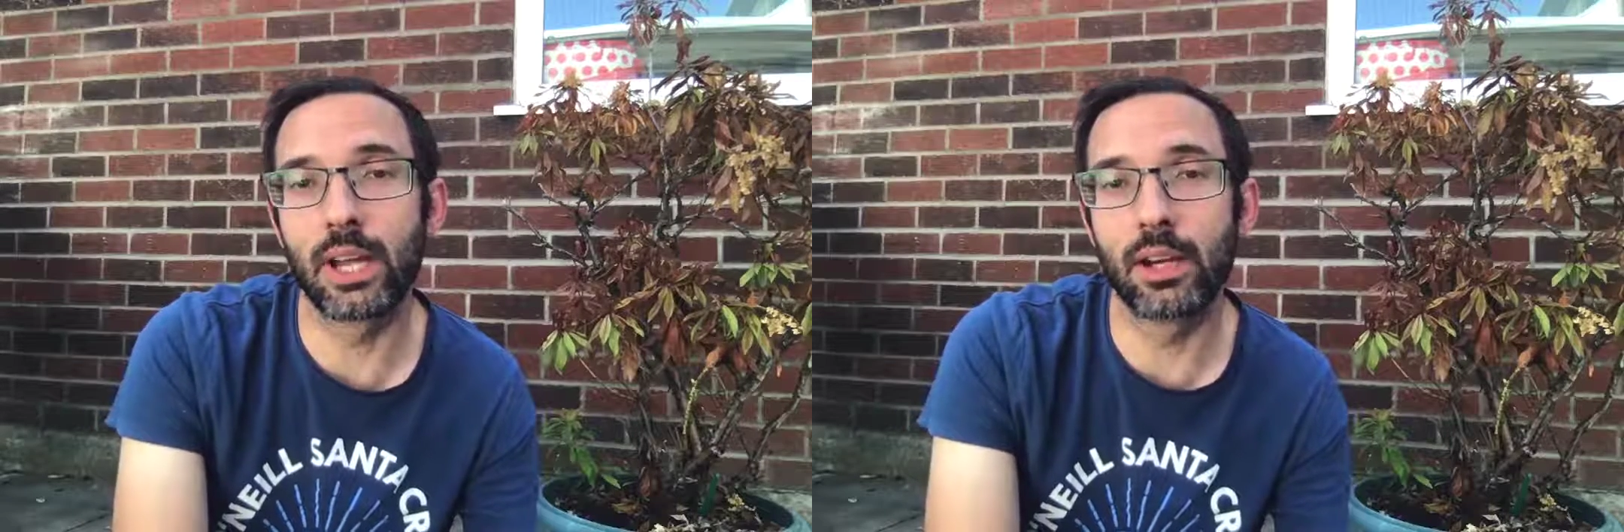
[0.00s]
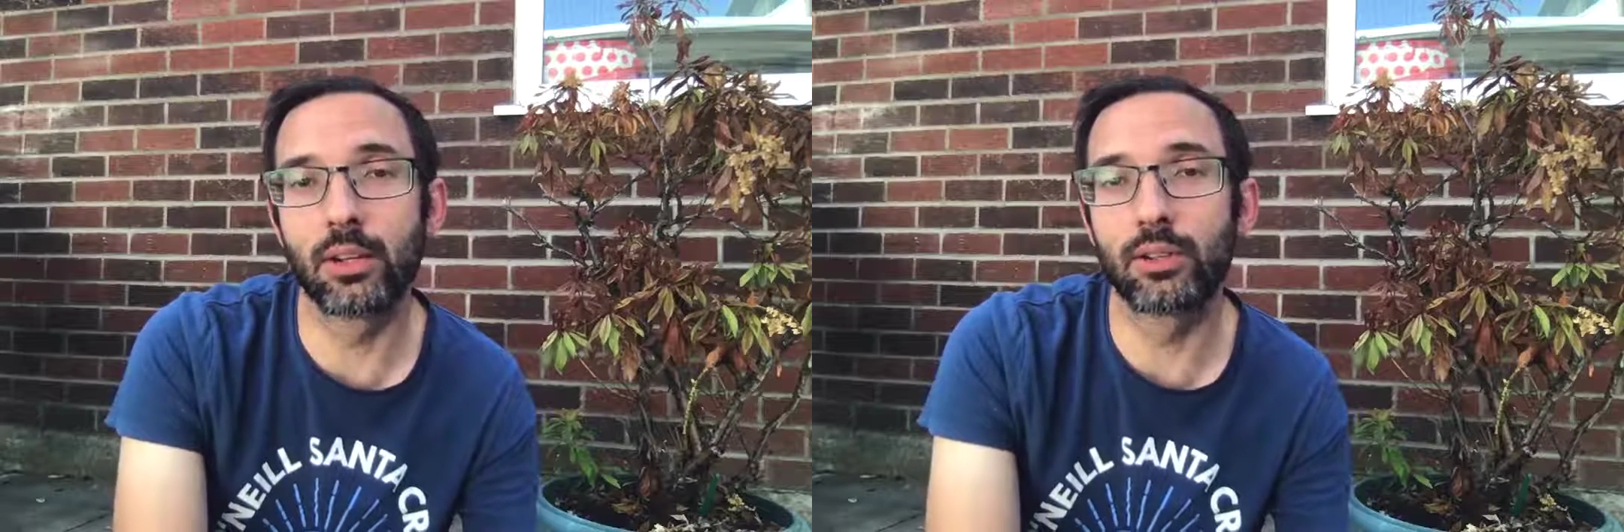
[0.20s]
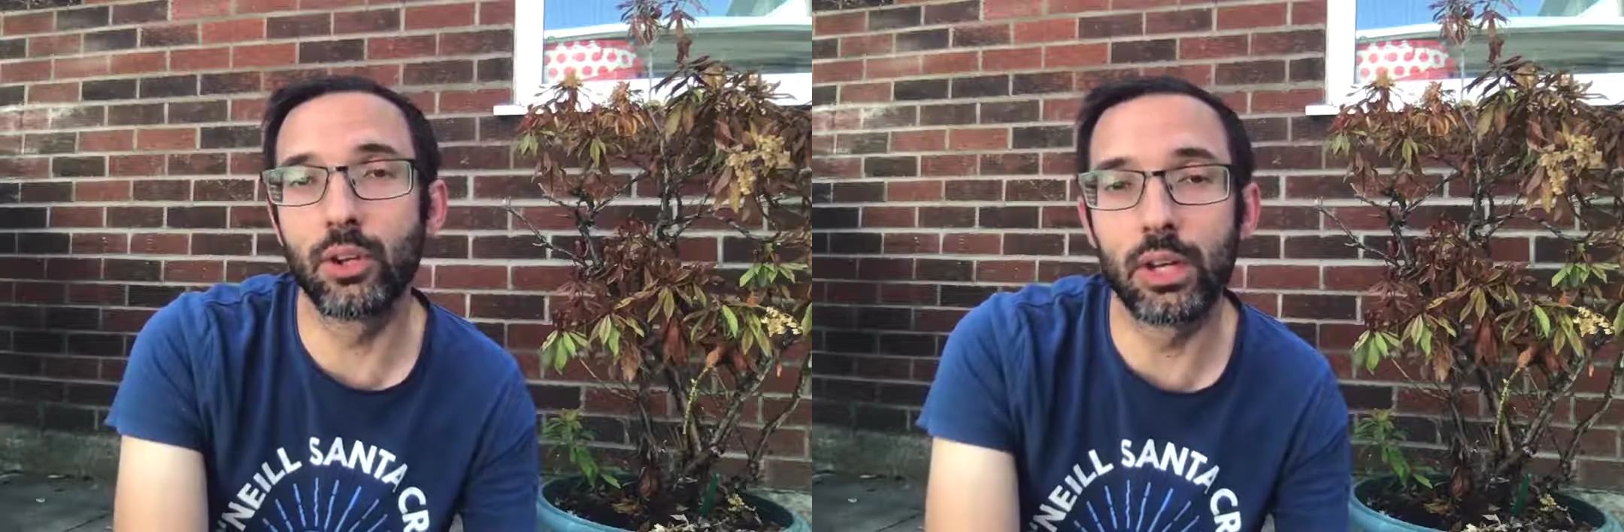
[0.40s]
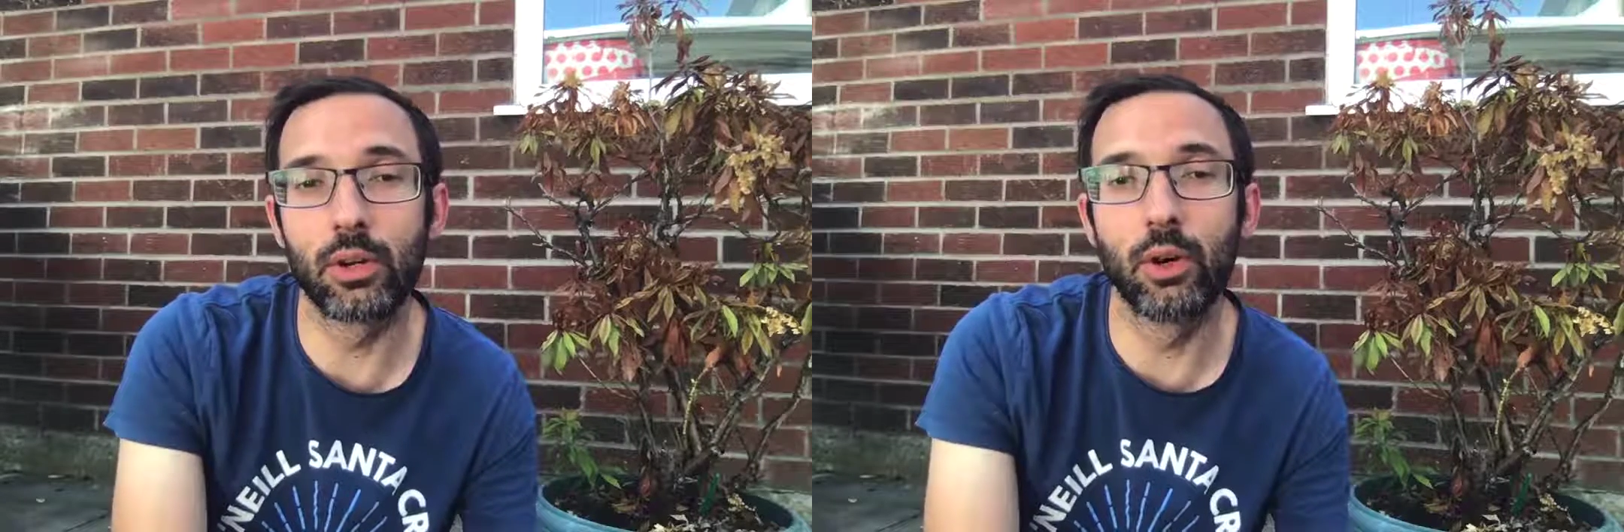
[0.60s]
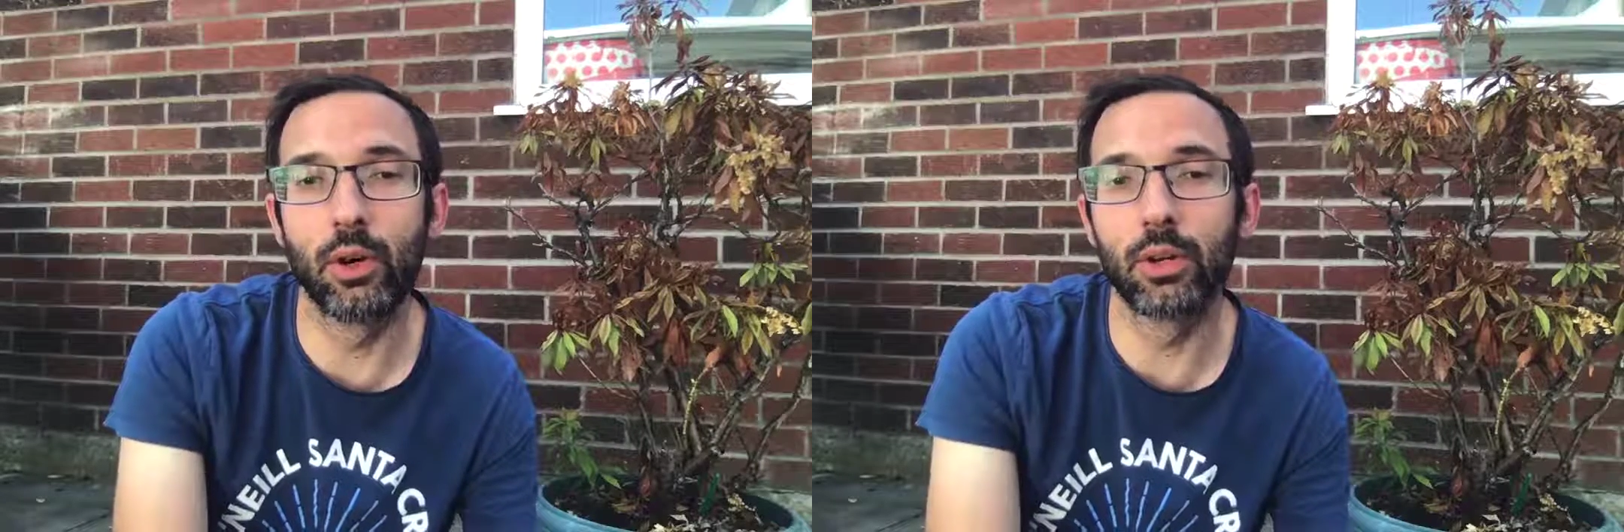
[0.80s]
channel, Union
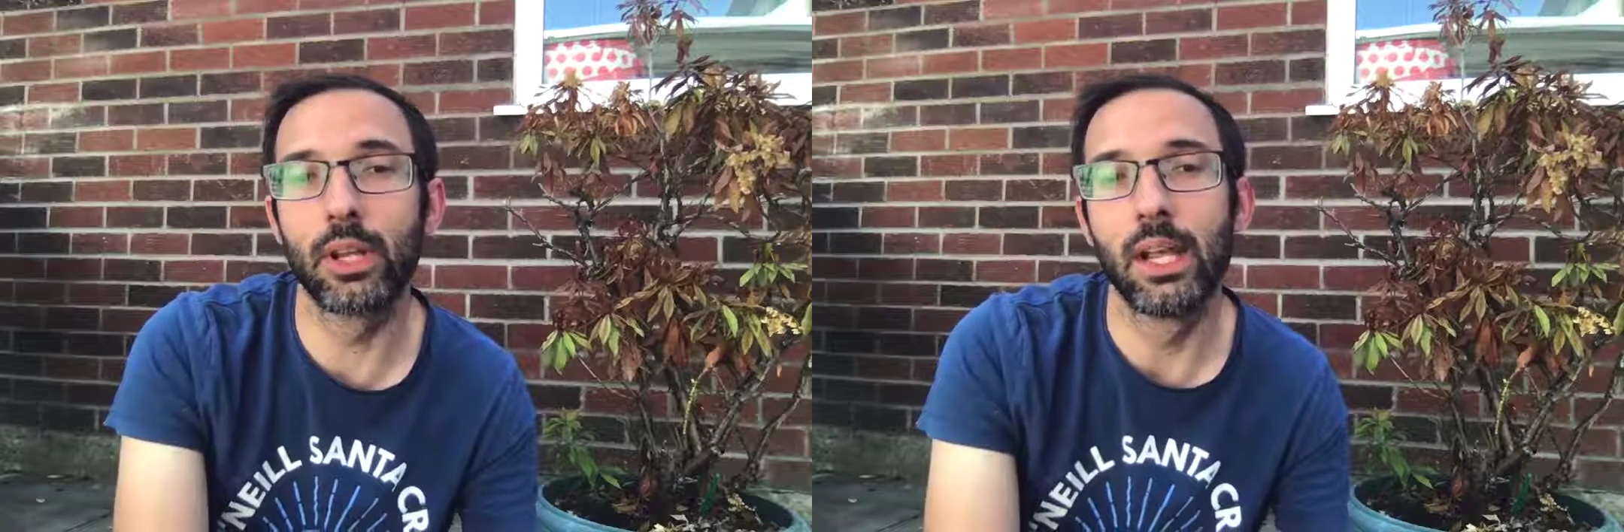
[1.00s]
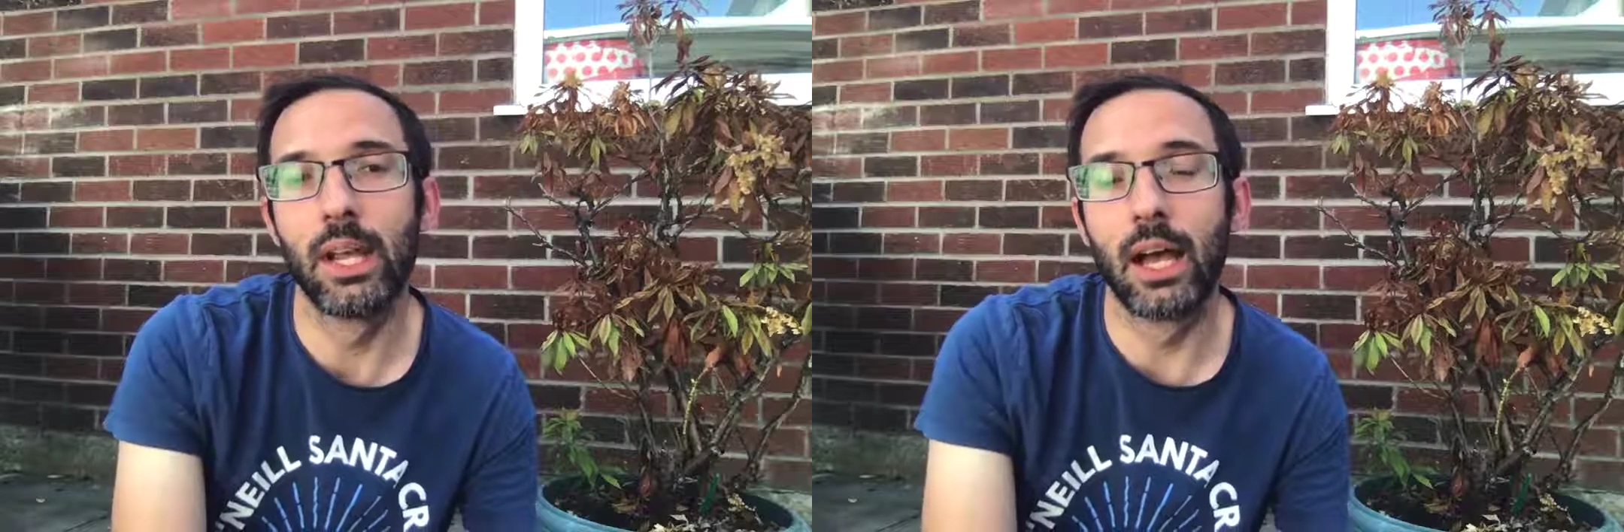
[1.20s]
Hall,